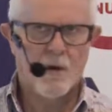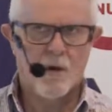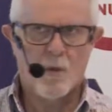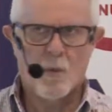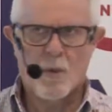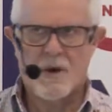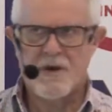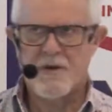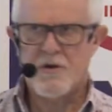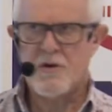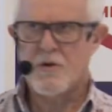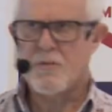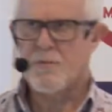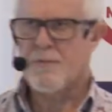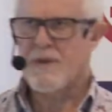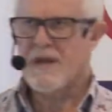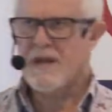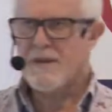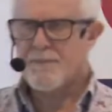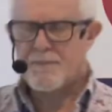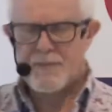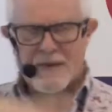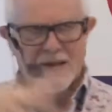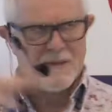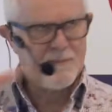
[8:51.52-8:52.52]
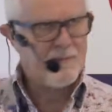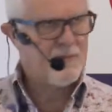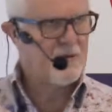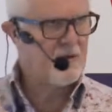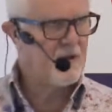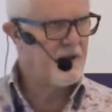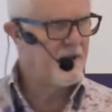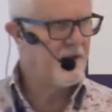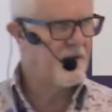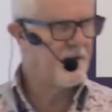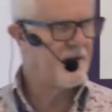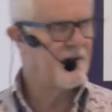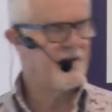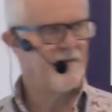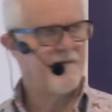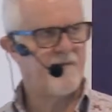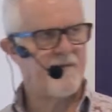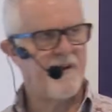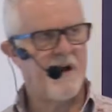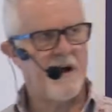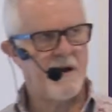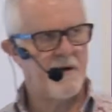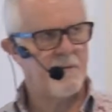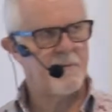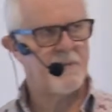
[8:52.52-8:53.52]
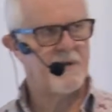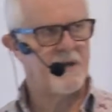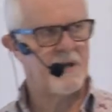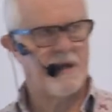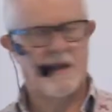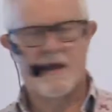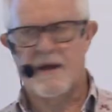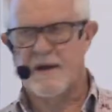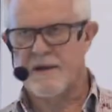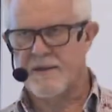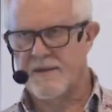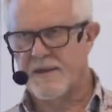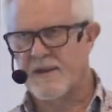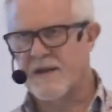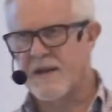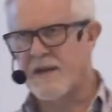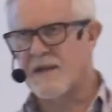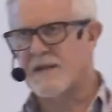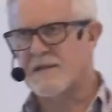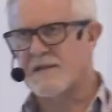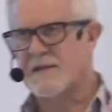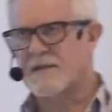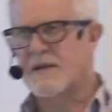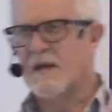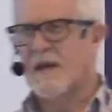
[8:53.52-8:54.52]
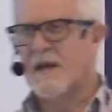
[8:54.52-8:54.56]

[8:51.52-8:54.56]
When you meet people in an environment like this